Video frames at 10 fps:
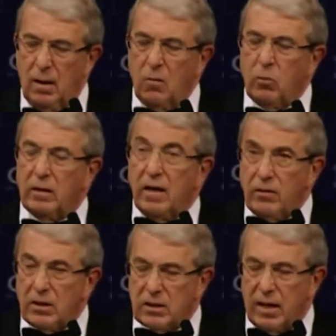with
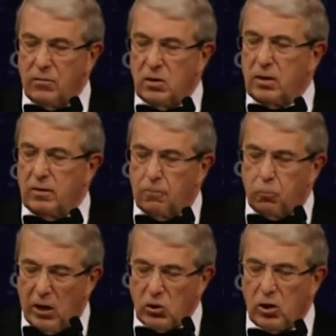living standards under
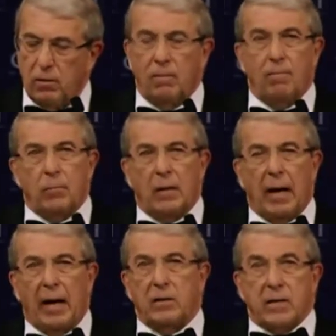pressure
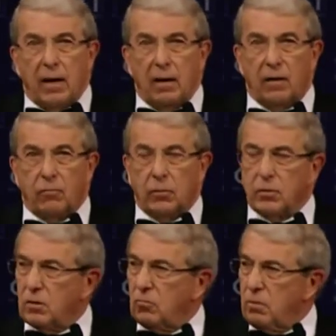and debt
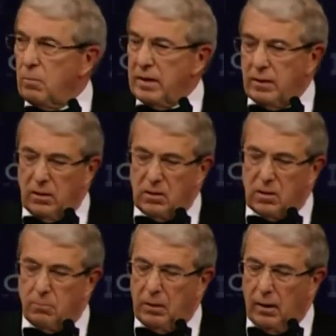levels remaining
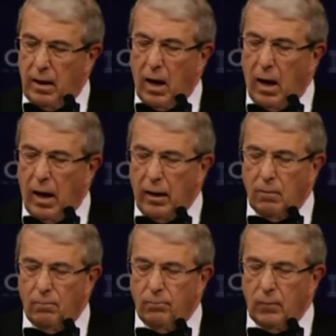stubbornly high.
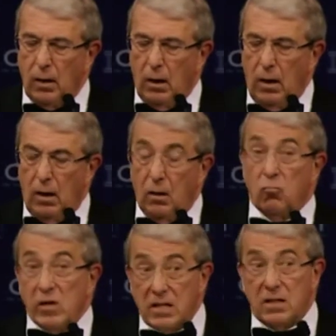
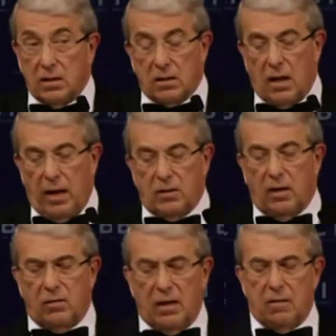Recent signs, I
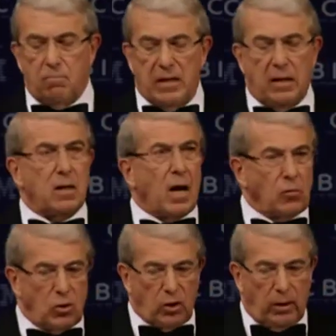think, have been
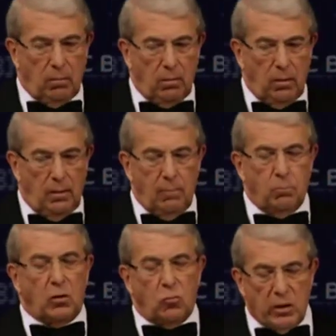encouraging,
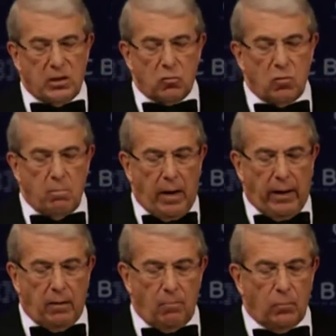but risks
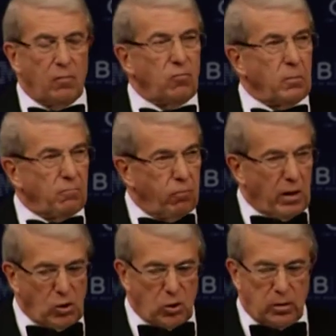remain from
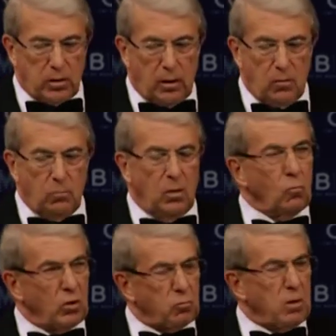inflation at home,
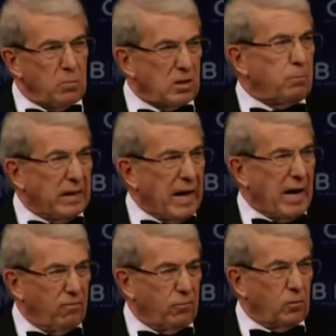which we must be
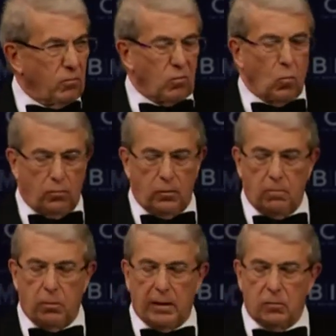careful and thoughtful
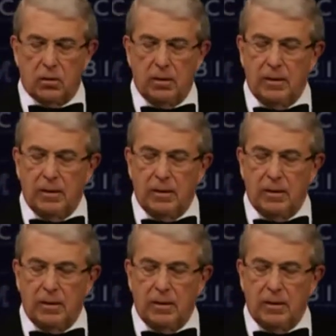about,